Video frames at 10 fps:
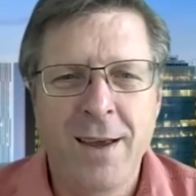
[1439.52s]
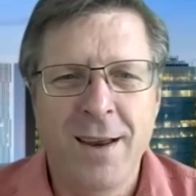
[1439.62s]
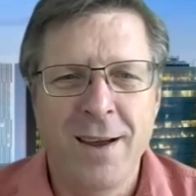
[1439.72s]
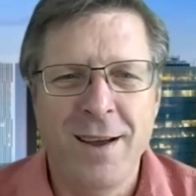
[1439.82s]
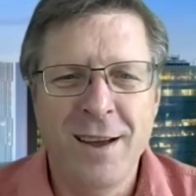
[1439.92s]

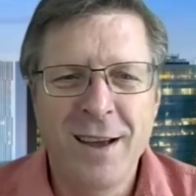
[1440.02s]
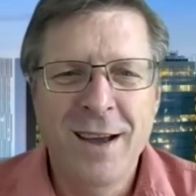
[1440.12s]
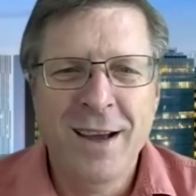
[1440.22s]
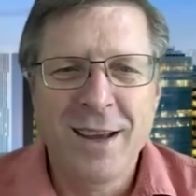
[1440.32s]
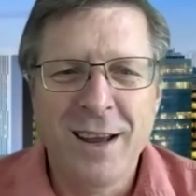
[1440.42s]

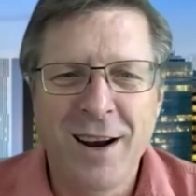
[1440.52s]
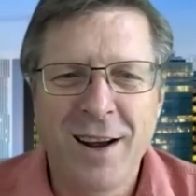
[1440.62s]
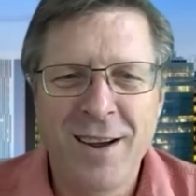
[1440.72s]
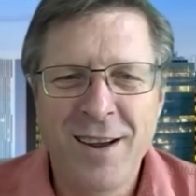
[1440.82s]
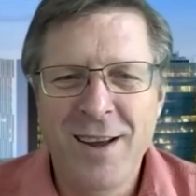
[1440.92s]
you
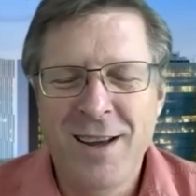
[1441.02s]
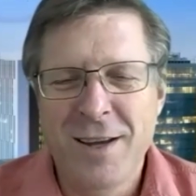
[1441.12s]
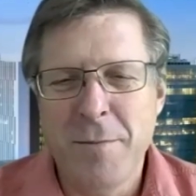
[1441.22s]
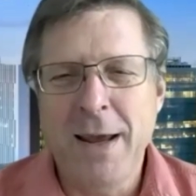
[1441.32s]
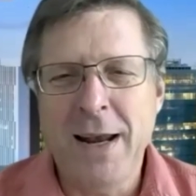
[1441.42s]
know,
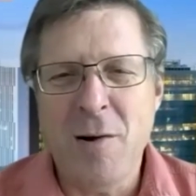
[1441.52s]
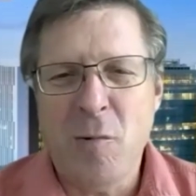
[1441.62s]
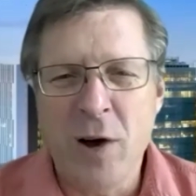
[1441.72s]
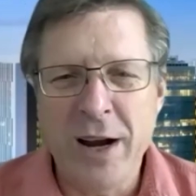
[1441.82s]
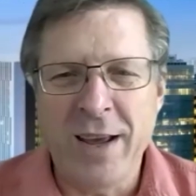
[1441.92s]
you may not
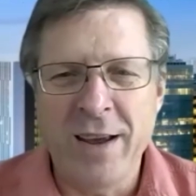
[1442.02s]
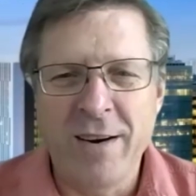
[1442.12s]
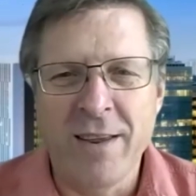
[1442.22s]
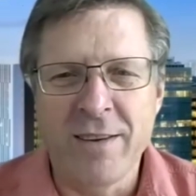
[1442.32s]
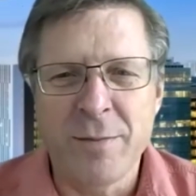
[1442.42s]
want to
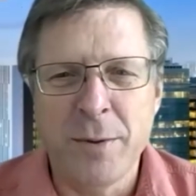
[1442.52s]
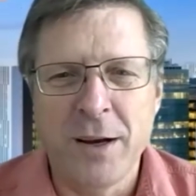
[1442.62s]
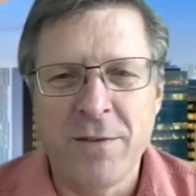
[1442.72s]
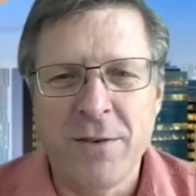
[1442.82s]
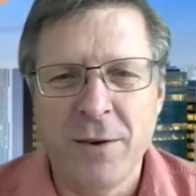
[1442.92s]
hear this, but
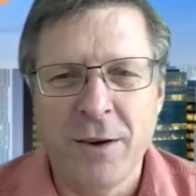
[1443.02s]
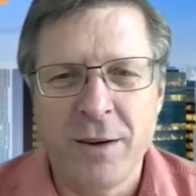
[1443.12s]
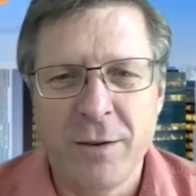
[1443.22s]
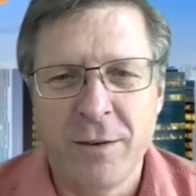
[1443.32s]
if you can do